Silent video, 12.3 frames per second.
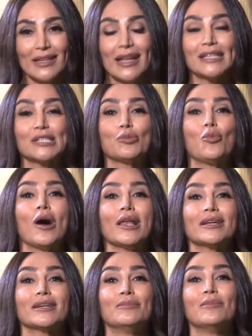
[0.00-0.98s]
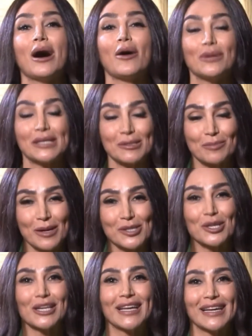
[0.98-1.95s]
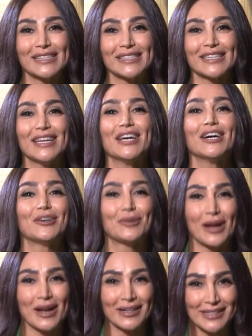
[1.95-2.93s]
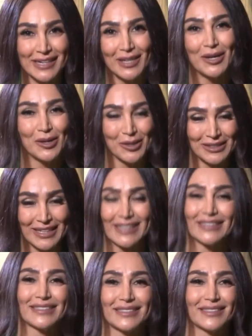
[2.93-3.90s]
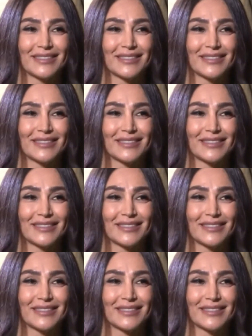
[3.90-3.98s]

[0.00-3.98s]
Let's welcome our special guest, Rania Hoteit.